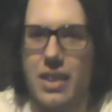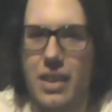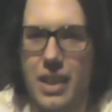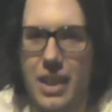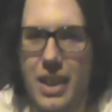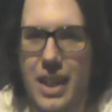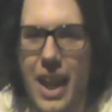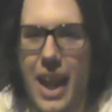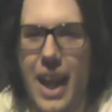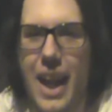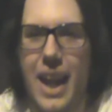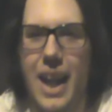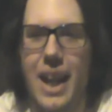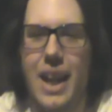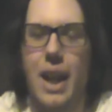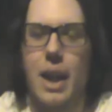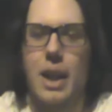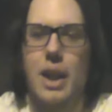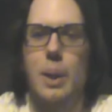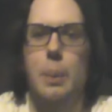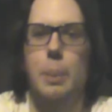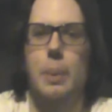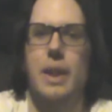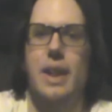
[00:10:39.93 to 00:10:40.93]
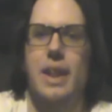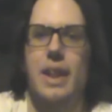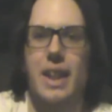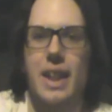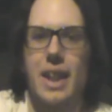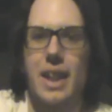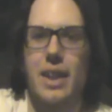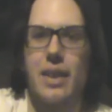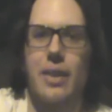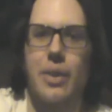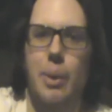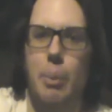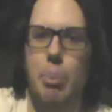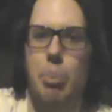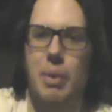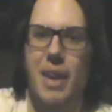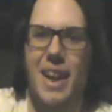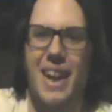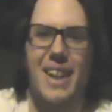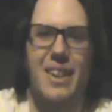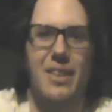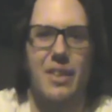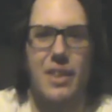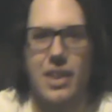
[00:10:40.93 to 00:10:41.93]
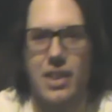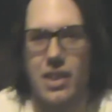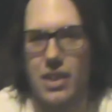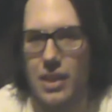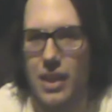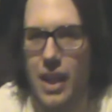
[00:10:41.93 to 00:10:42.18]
Yay, I'm gonna be king of the pirates.